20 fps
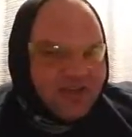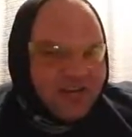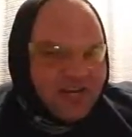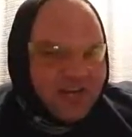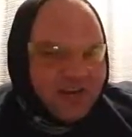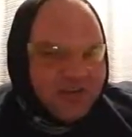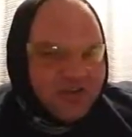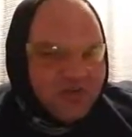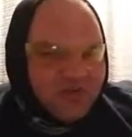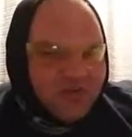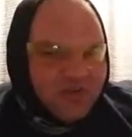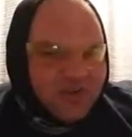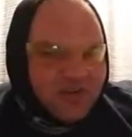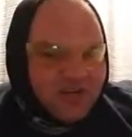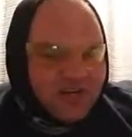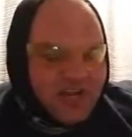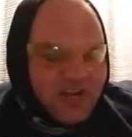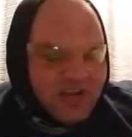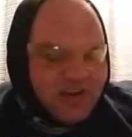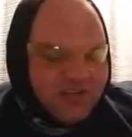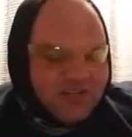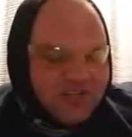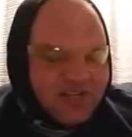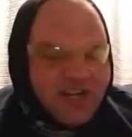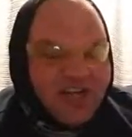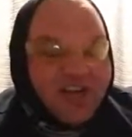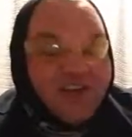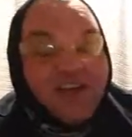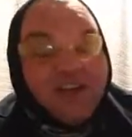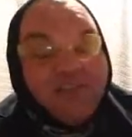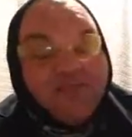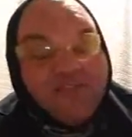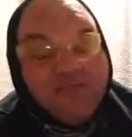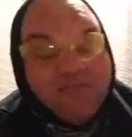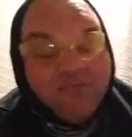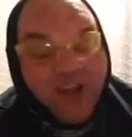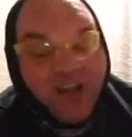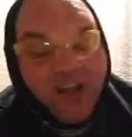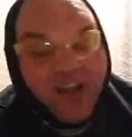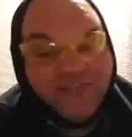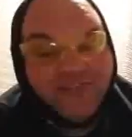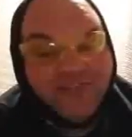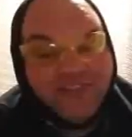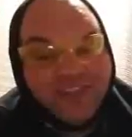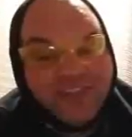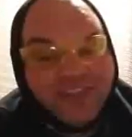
get out your work clothes, and I'll have a bath.